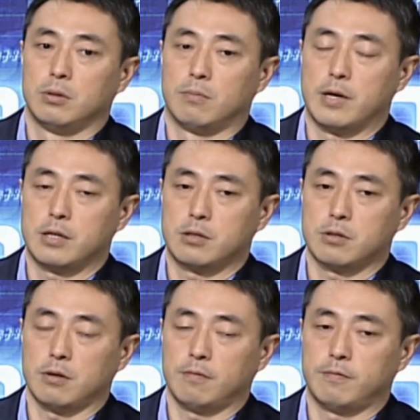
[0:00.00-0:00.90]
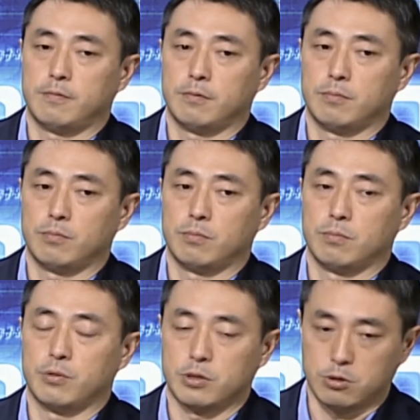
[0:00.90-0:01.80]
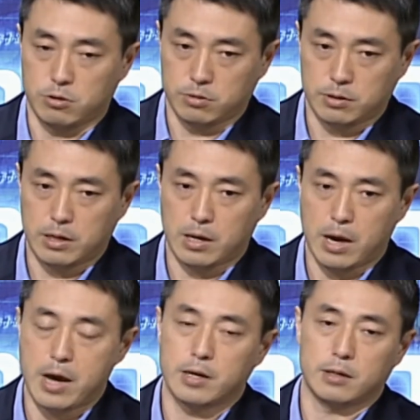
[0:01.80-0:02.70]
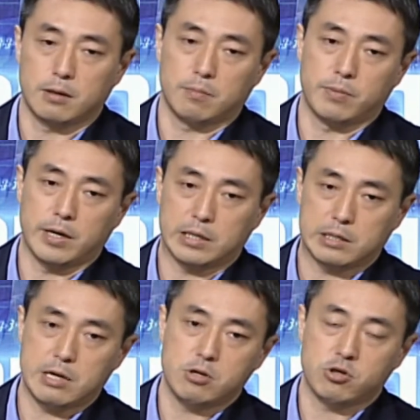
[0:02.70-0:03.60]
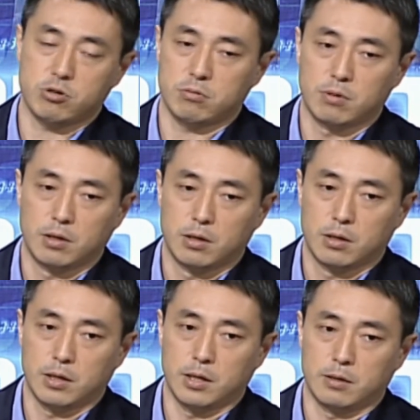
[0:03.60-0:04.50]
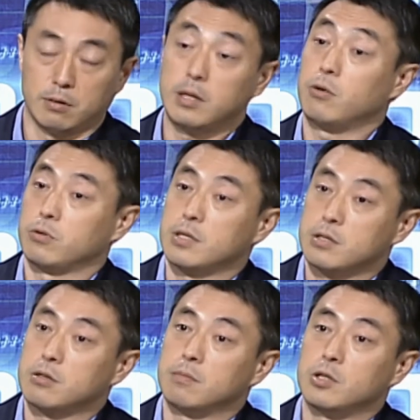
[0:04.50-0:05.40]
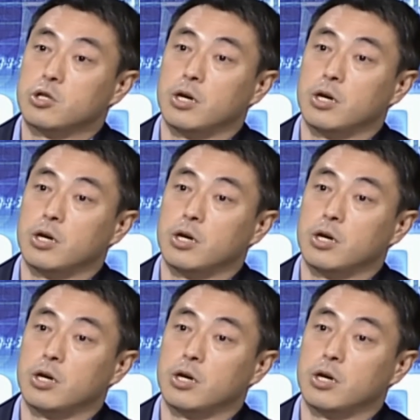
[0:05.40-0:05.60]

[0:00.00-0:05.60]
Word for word: the rights of prisoners and it, by extension, uh, the legal system in